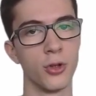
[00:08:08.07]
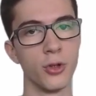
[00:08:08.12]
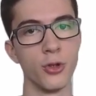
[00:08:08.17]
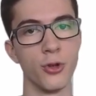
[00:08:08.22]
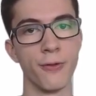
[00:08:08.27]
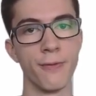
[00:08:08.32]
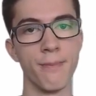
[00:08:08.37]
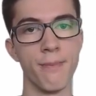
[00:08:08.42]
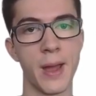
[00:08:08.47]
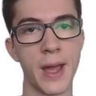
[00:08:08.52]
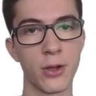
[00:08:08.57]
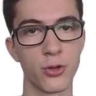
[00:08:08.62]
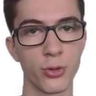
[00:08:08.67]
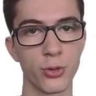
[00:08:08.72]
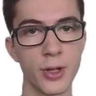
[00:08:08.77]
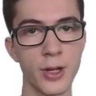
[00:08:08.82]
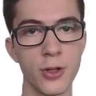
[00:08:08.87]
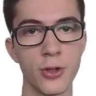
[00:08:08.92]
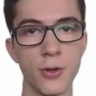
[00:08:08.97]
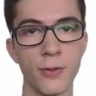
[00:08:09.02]
you've
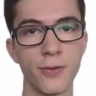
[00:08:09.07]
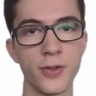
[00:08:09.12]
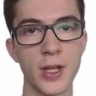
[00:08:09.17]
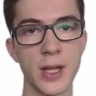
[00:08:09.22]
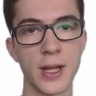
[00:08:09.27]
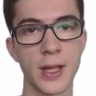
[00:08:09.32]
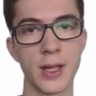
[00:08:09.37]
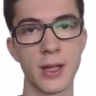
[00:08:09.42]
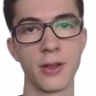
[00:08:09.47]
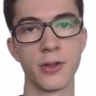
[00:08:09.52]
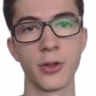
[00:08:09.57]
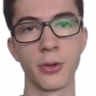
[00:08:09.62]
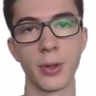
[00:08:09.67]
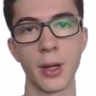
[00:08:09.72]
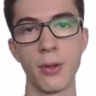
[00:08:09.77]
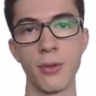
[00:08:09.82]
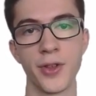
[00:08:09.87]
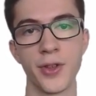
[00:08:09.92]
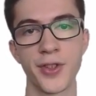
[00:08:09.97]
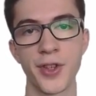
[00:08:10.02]
measured it, you've taken into
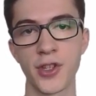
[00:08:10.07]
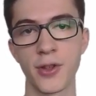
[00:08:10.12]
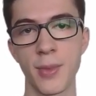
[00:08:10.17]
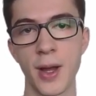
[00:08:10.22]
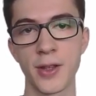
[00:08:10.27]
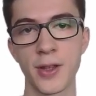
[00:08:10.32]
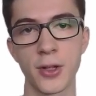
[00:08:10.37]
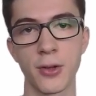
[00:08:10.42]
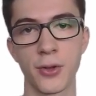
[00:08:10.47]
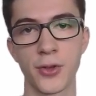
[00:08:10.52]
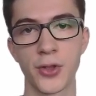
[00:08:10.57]
account the systematic